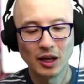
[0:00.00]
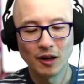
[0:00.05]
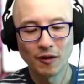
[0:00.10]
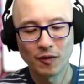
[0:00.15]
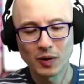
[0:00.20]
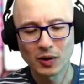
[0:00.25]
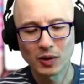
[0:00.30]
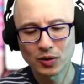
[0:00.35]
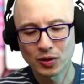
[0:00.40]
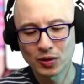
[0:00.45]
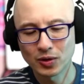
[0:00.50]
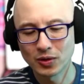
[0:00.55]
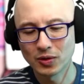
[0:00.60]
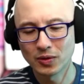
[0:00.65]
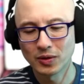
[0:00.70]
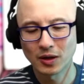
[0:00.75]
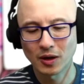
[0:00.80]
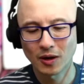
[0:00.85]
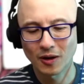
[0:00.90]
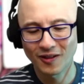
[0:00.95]
if you're
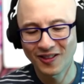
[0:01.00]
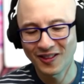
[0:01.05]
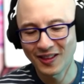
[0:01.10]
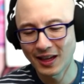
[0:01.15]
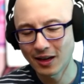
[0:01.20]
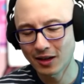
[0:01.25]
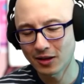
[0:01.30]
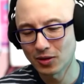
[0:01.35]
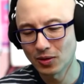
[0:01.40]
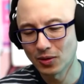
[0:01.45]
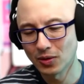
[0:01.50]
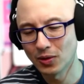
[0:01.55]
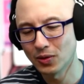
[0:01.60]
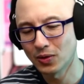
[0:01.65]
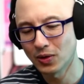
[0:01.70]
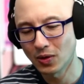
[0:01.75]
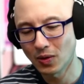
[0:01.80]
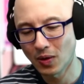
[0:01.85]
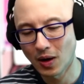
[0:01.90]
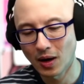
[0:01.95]
true and you're authentic to
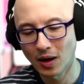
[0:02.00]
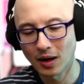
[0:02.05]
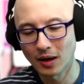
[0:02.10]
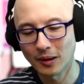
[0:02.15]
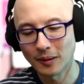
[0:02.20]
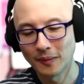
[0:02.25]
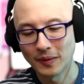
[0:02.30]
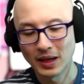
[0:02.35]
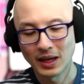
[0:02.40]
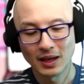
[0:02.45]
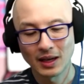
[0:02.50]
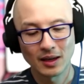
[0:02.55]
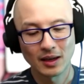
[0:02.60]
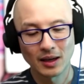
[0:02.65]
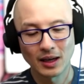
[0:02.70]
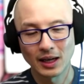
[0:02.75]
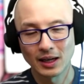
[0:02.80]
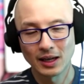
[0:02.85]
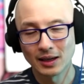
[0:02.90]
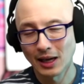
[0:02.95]
who you are,
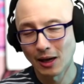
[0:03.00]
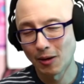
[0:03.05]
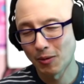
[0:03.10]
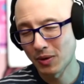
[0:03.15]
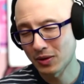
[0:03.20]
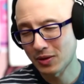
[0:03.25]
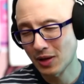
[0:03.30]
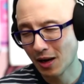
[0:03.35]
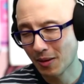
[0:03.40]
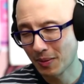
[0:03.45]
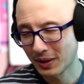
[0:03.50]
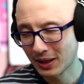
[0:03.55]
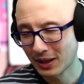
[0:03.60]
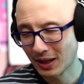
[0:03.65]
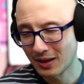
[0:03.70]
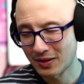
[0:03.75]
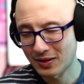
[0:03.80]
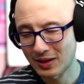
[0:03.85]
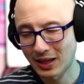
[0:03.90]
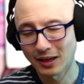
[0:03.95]
and I want to talk about
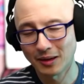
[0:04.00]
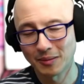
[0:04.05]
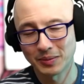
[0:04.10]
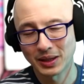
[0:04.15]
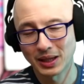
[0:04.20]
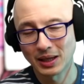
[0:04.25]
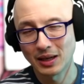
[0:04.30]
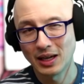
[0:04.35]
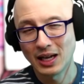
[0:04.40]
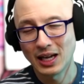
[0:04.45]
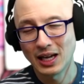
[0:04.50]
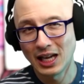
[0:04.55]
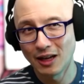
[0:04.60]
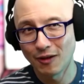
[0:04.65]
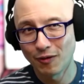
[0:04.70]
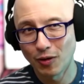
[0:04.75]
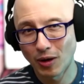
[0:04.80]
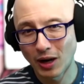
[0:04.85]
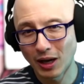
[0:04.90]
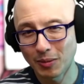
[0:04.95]
that in a second, but
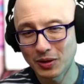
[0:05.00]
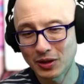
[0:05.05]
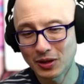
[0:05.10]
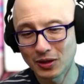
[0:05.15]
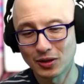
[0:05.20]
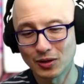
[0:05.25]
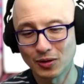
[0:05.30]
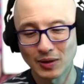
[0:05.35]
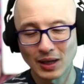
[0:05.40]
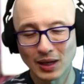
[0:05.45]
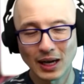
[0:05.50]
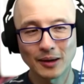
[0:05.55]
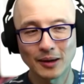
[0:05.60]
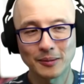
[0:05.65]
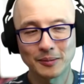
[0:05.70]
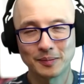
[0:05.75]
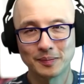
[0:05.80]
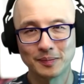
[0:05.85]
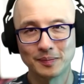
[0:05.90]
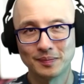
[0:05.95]
and if you're able to do
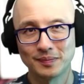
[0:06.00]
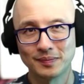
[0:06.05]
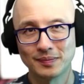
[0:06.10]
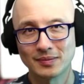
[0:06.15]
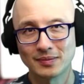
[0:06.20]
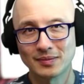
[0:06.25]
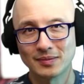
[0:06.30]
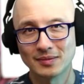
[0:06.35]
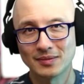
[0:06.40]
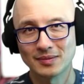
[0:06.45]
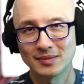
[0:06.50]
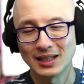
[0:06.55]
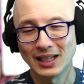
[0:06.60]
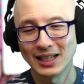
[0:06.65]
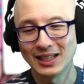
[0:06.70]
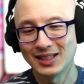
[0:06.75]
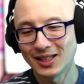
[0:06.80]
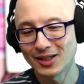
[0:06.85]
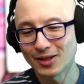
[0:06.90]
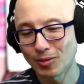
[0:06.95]
that,
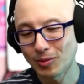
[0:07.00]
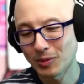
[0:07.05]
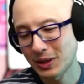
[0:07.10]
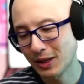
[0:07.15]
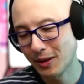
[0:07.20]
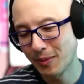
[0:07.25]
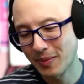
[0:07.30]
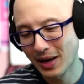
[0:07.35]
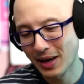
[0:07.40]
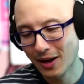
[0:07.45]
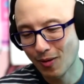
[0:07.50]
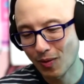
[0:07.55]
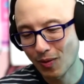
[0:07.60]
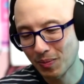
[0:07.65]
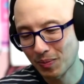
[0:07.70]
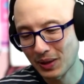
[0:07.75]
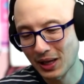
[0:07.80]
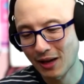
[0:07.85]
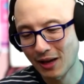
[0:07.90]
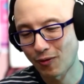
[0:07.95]
it doesn't really matter
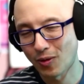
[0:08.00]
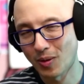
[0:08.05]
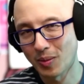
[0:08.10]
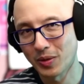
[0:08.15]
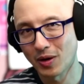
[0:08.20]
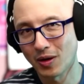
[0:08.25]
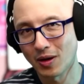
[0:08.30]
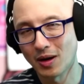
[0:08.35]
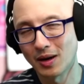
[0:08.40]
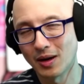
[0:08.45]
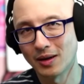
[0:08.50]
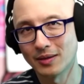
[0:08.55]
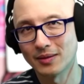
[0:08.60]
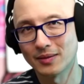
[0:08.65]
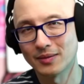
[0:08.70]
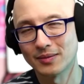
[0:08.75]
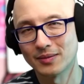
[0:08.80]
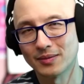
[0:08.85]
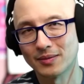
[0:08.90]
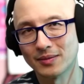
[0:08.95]
what platform you're
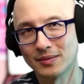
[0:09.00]
on.